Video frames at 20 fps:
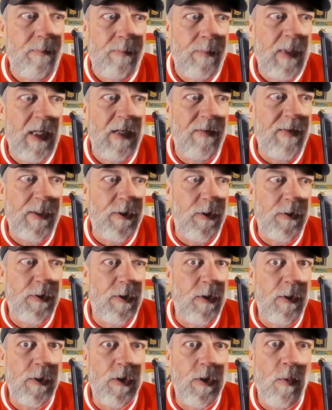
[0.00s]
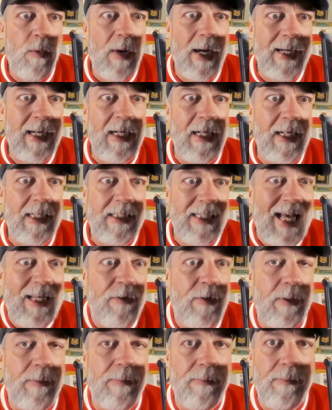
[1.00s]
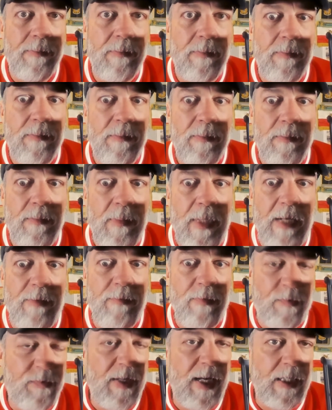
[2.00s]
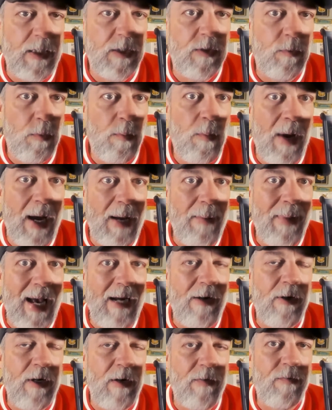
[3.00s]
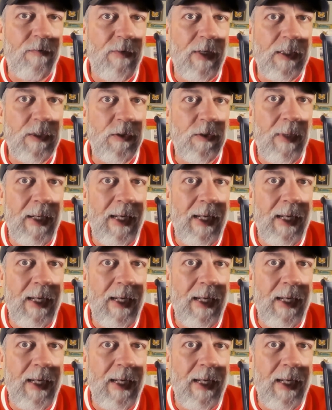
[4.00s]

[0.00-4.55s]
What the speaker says: If I choose to do so, why can't I? It's accurate. It reflects my background. It reflects who I